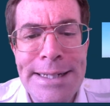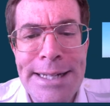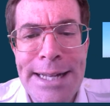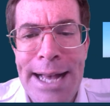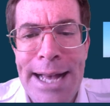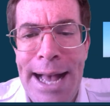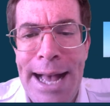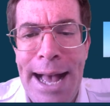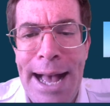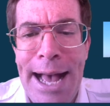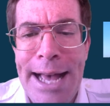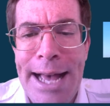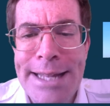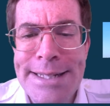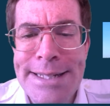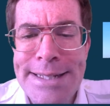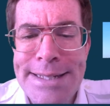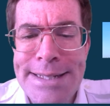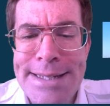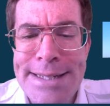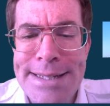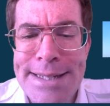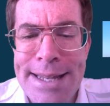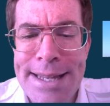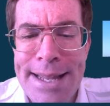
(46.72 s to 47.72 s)

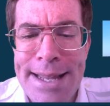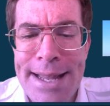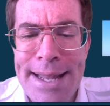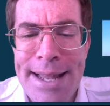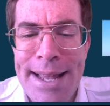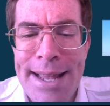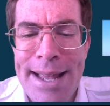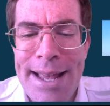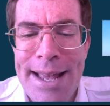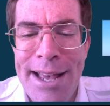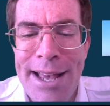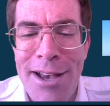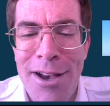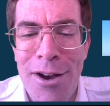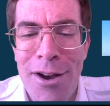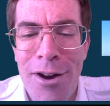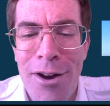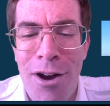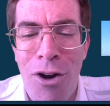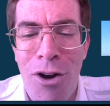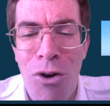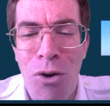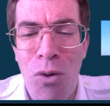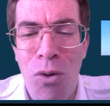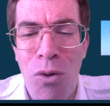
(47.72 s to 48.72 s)
And
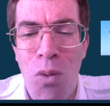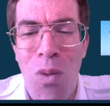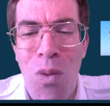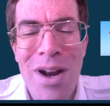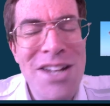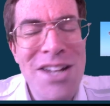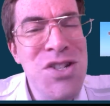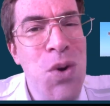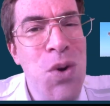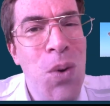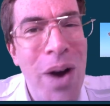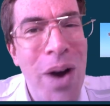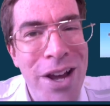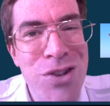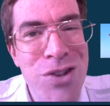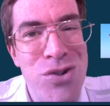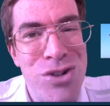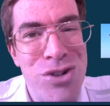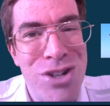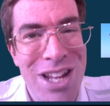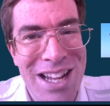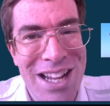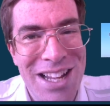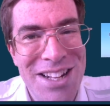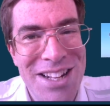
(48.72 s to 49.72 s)
well, it's quite
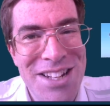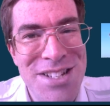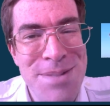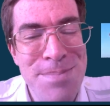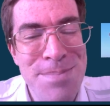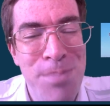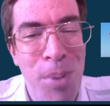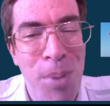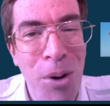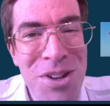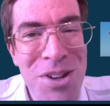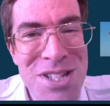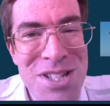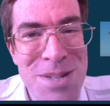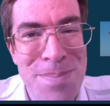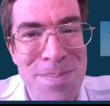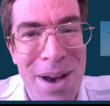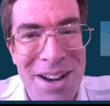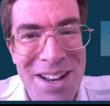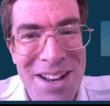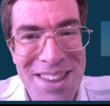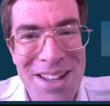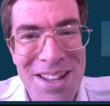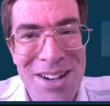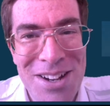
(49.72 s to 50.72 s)
interesting, and there's some points
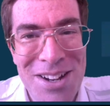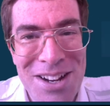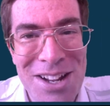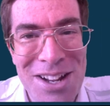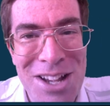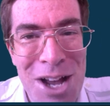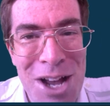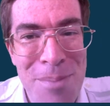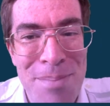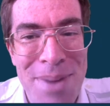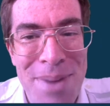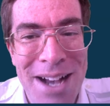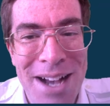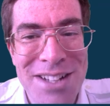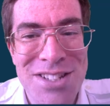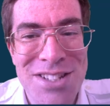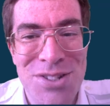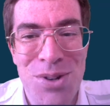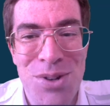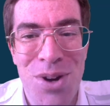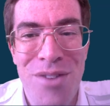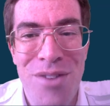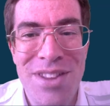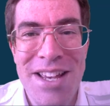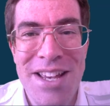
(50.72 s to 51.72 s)
about it that I'm going to come back
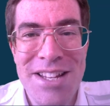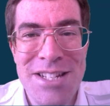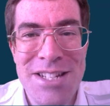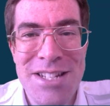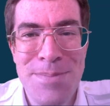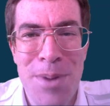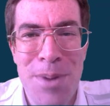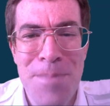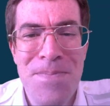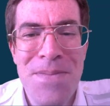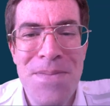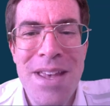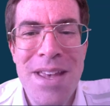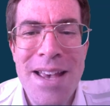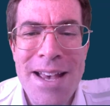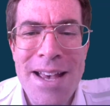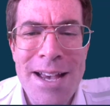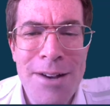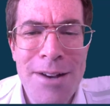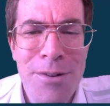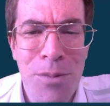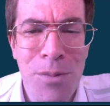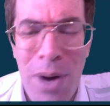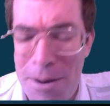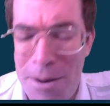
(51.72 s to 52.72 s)
to over this. But,
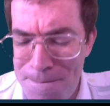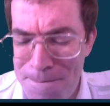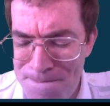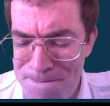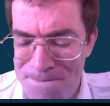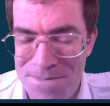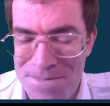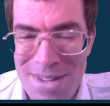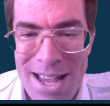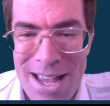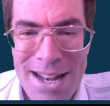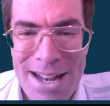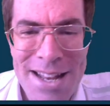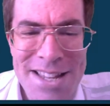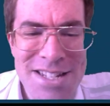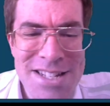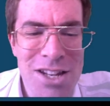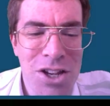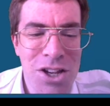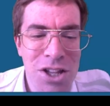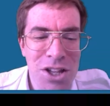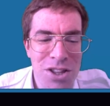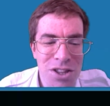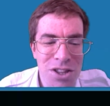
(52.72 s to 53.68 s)
well, let's look at the